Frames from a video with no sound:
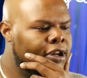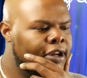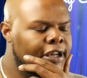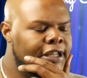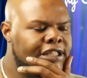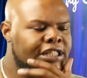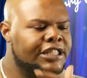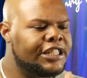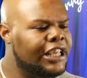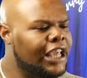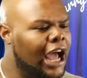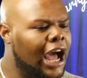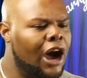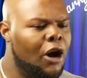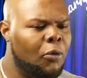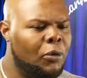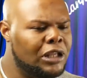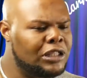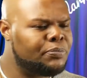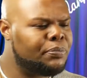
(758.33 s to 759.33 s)
And see, I
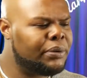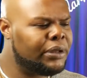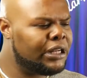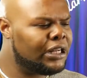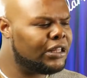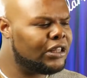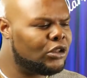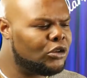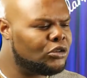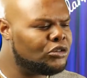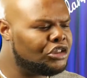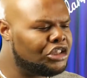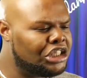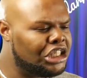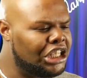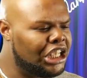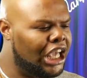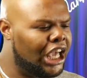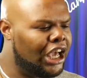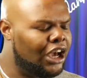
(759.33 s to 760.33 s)
always been a little
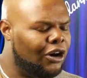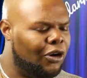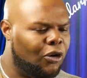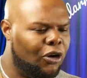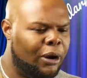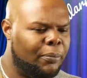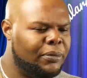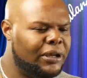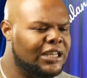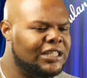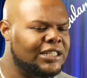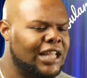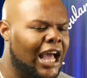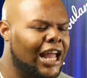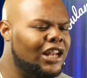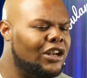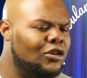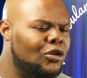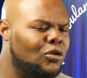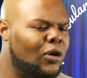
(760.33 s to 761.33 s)
G at heart because I
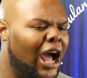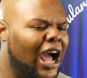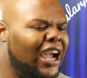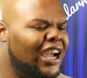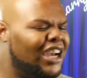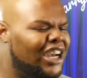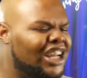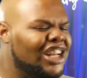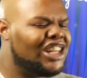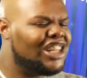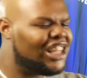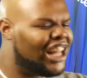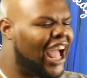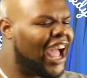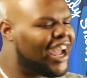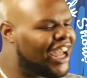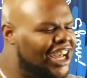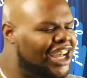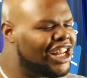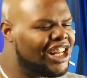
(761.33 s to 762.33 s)
knew I couldn't
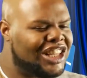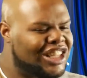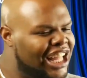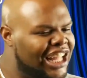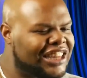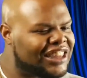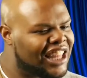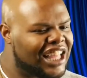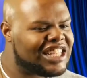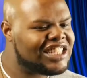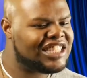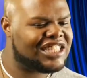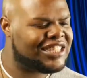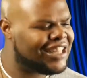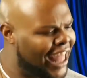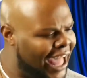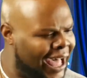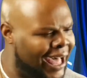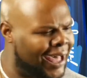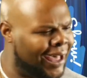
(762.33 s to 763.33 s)
let that
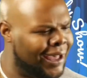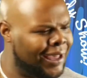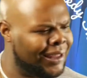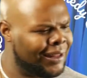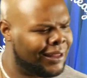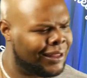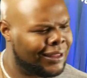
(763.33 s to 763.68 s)
slide.